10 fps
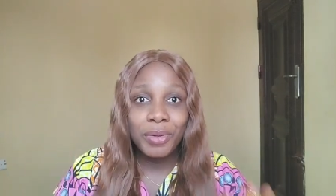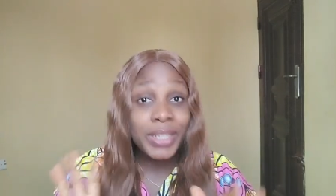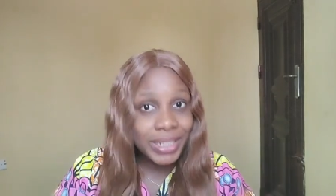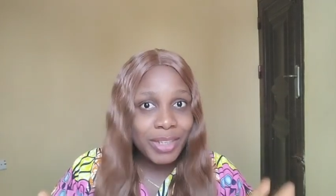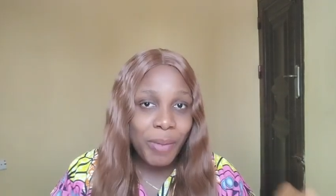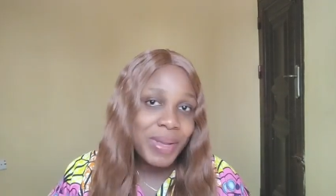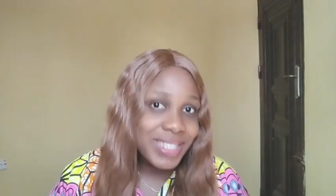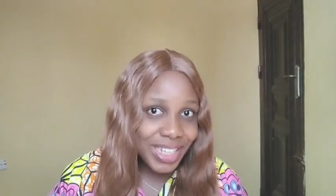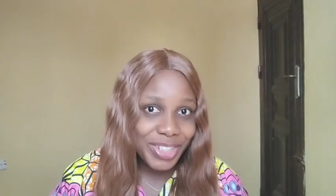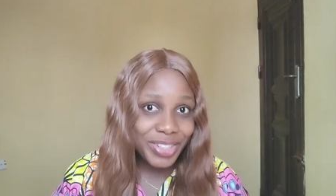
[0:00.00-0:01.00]
in the comment
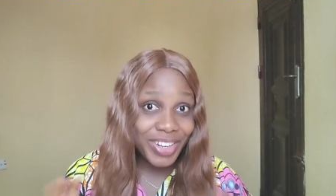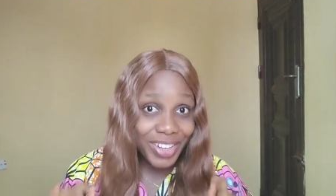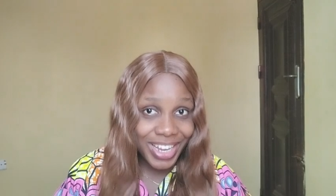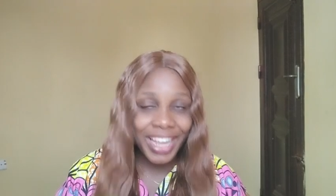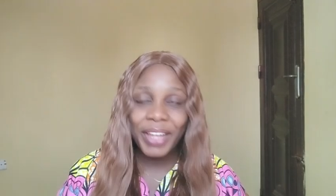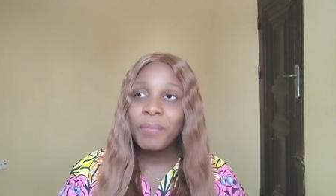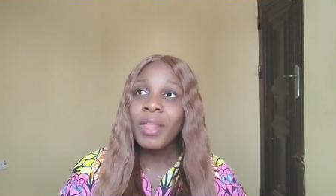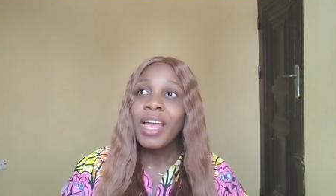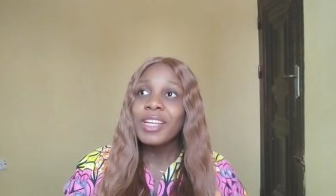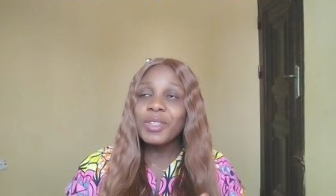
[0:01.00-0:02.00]
section okay
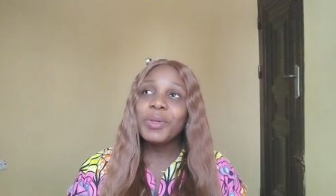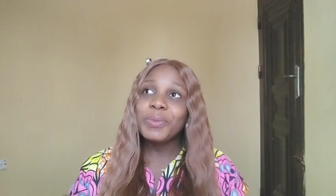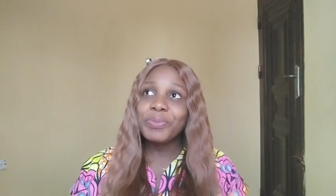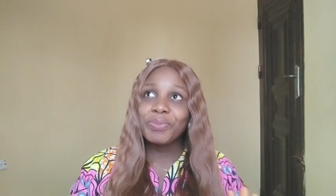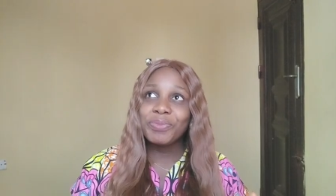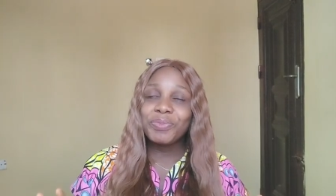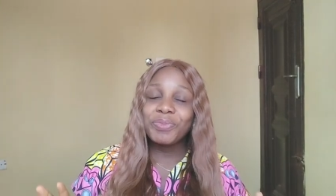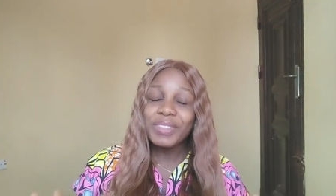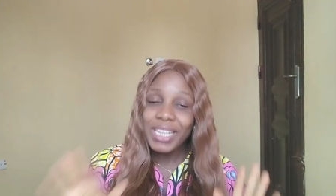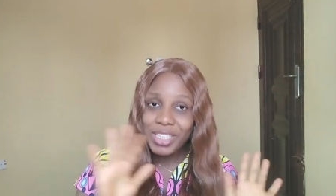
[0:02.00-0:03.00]
so
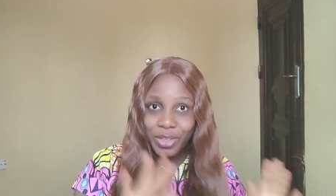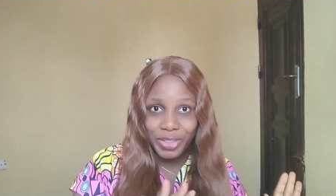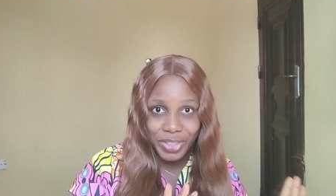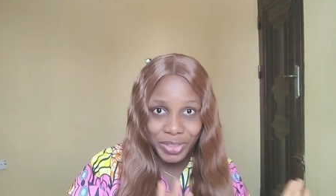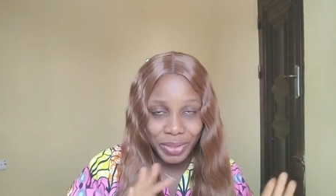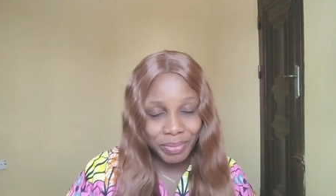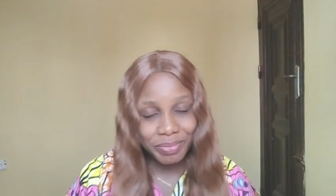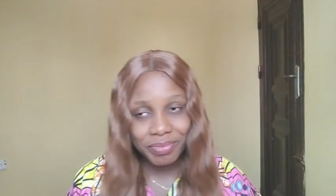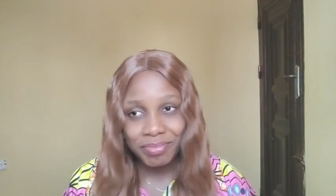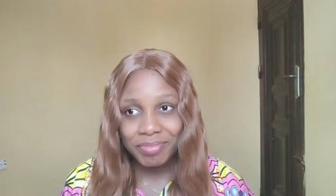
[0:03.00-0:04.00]
let's continue
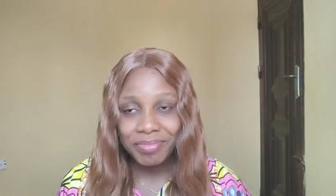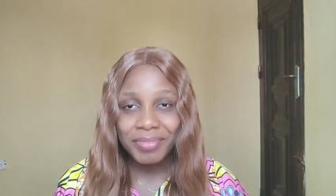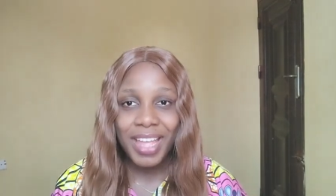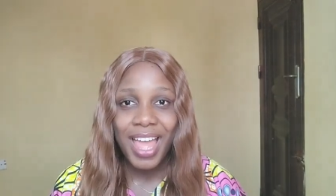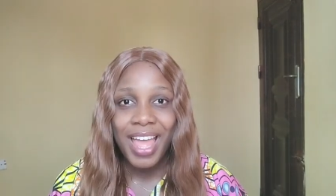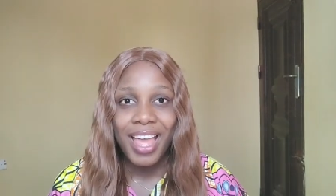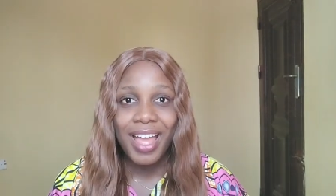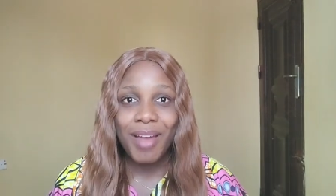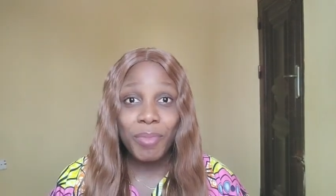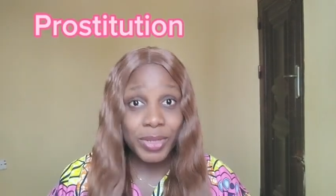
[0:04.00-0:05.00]

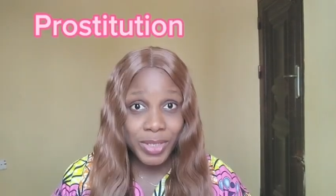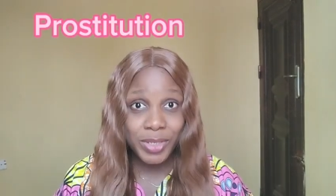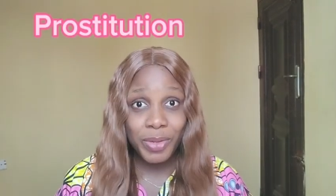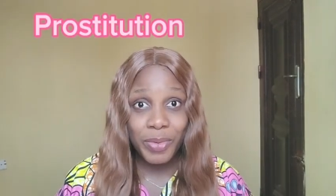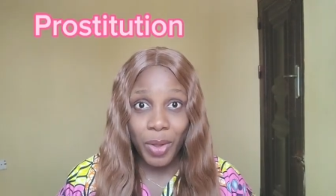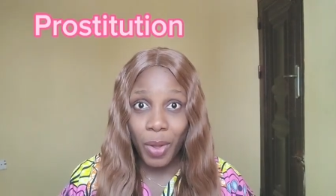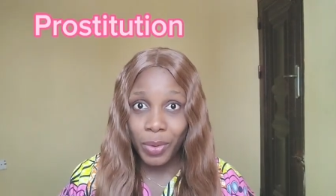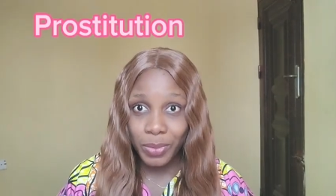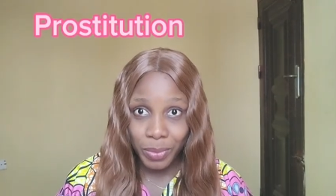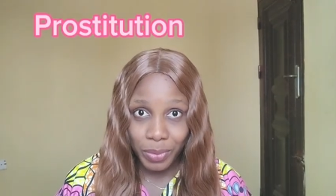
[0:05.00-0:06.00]
prostitution we
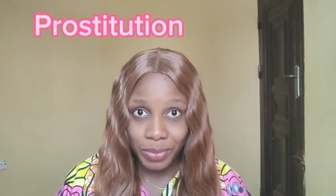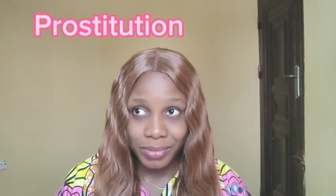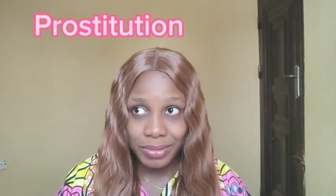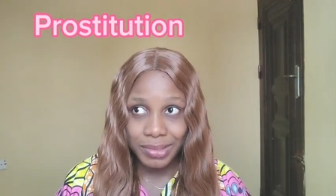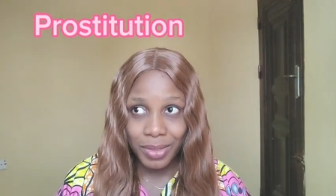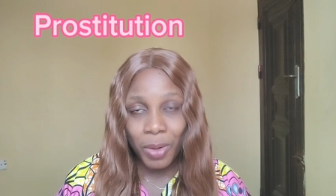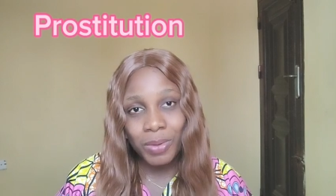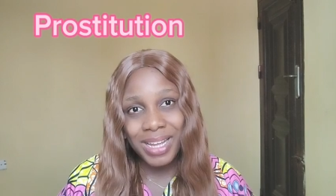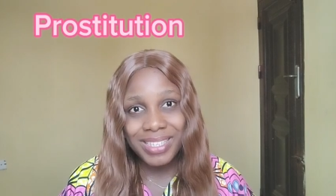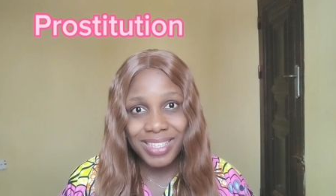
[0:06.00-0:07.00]
all know or
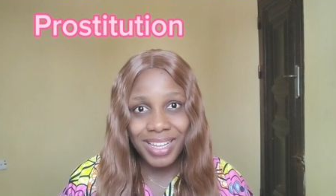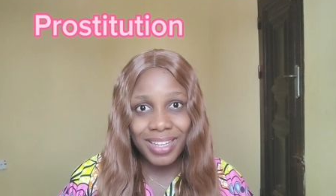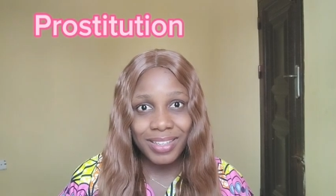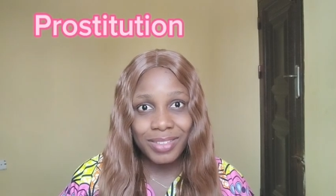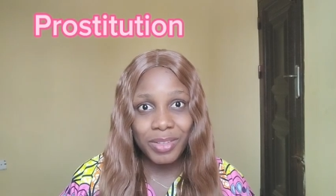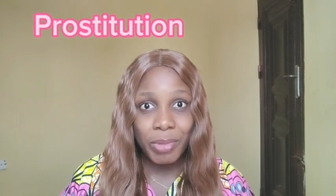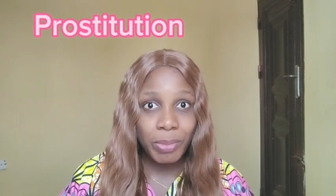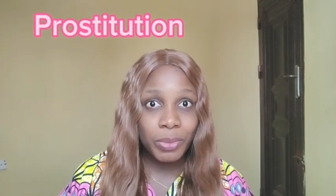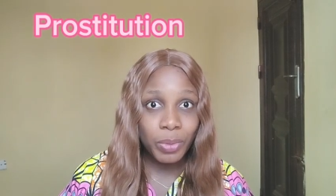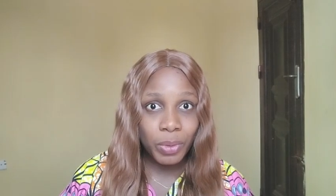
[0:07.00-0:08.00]
let's say some
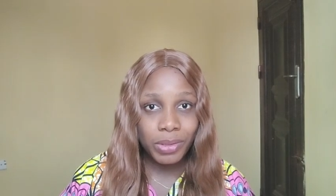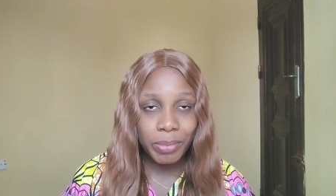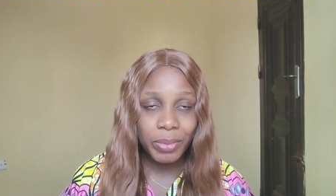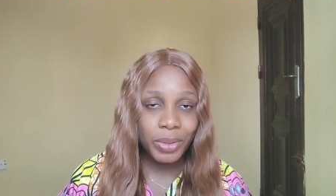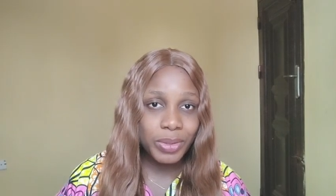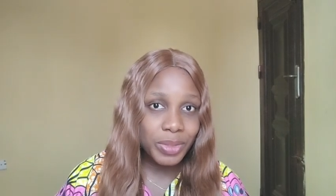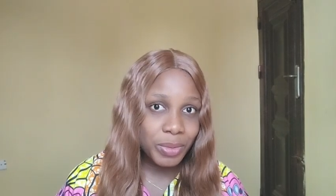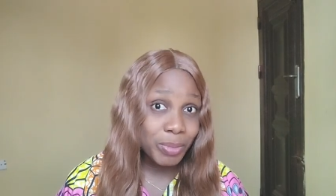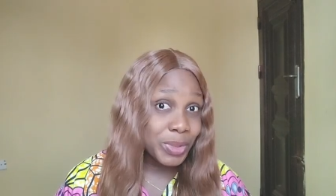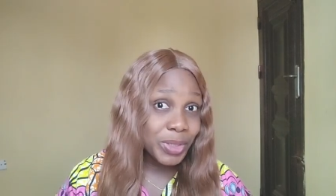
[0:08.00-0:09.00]
people know or some people don't
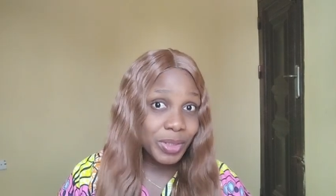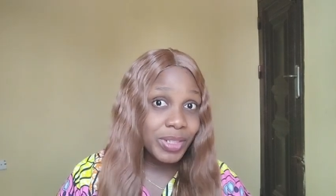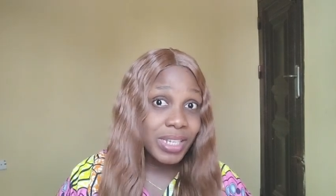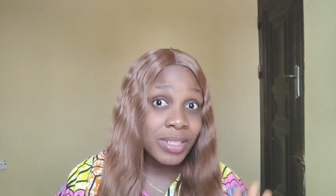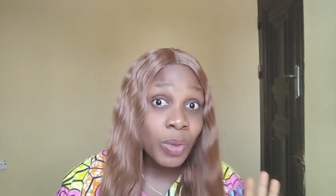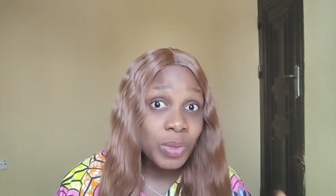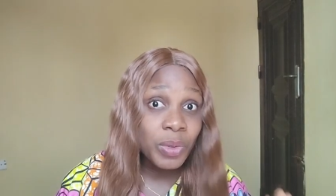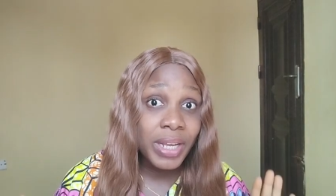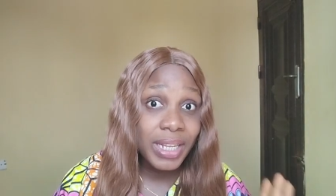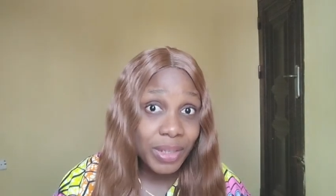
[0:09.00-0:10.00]
know prostitution is also
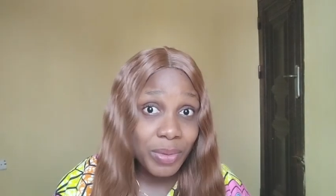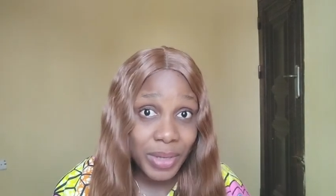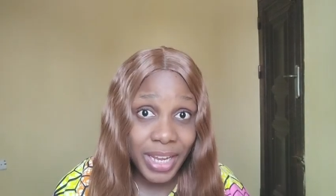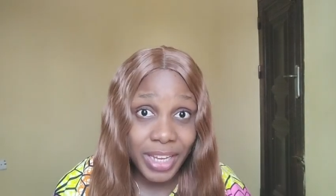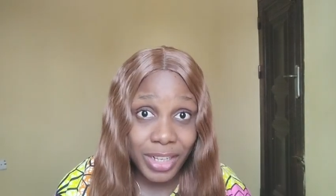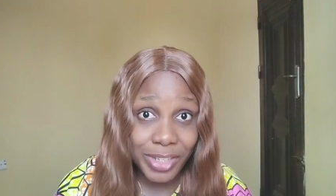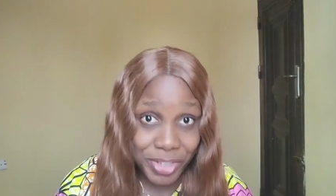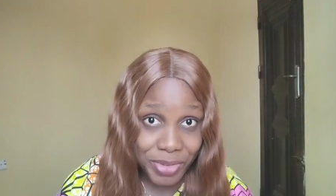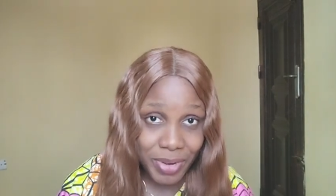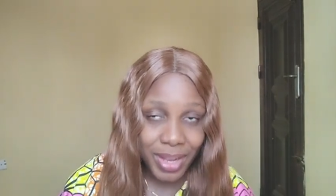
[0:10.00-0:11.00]
illegal here in
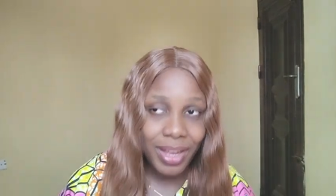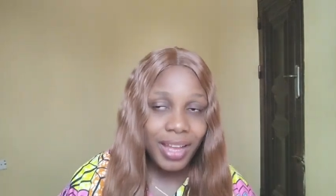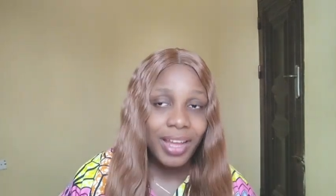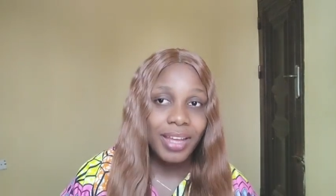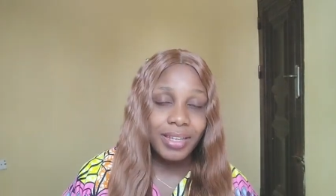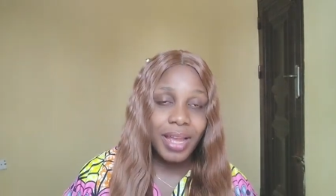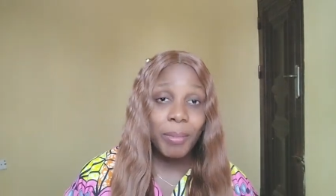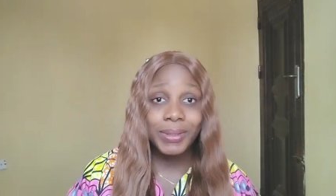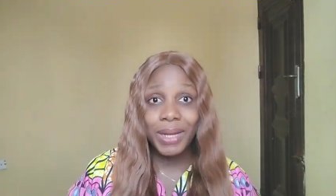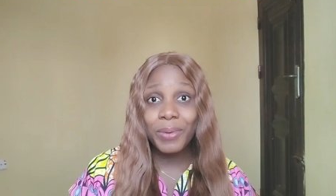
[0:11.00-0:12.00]
nigeria yeah
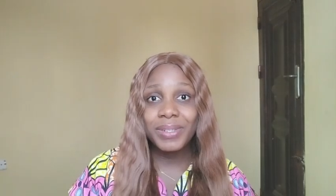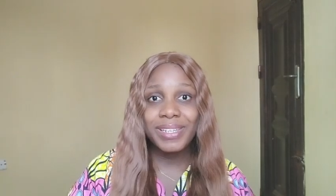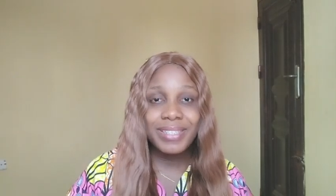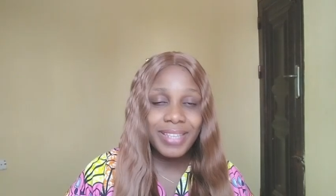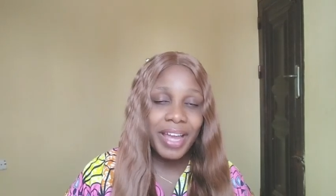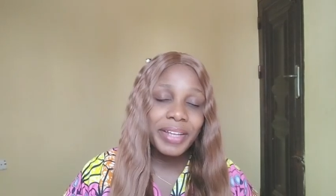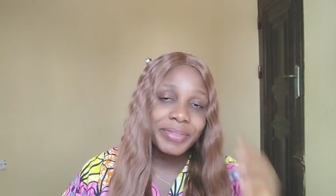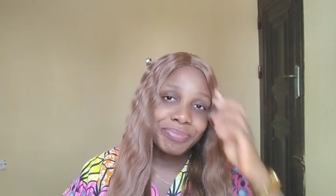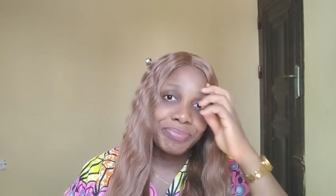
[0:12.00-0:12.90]
but that one aside